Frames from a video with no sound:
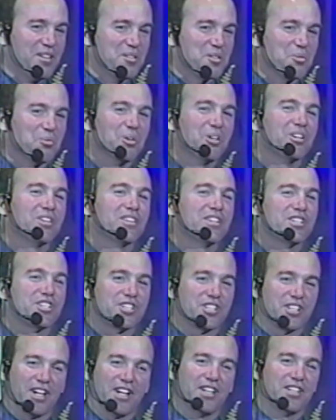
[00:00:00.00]
The world is
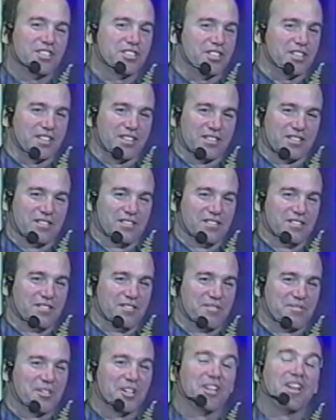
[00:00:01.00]
changing.
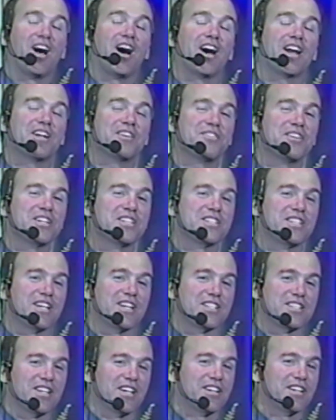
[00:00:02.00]
For a lot of us,
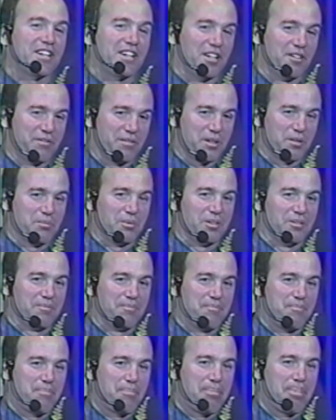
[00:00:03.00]
it's uncomfortable.
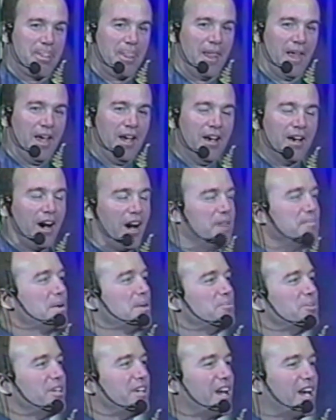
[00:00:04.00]
I
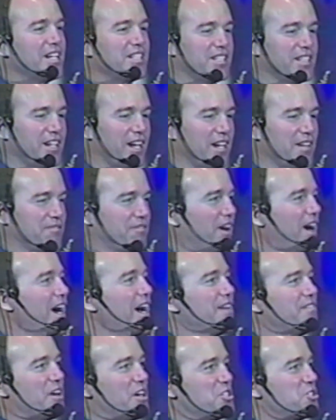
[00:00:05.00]
remember in
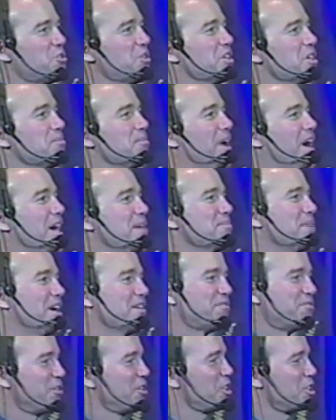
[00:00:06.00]
1985, I was going to buy
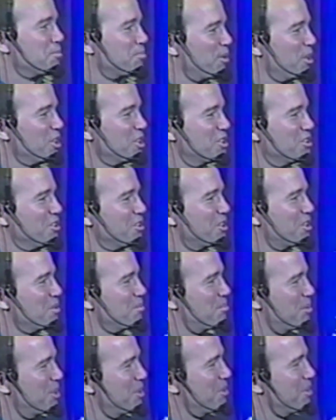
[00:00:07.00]
my first personal
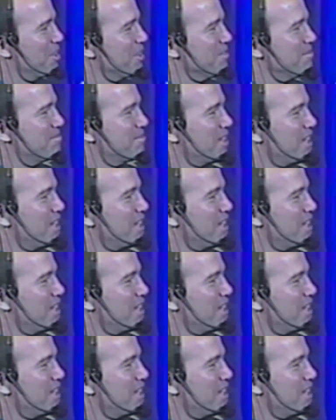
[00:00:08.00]
computer.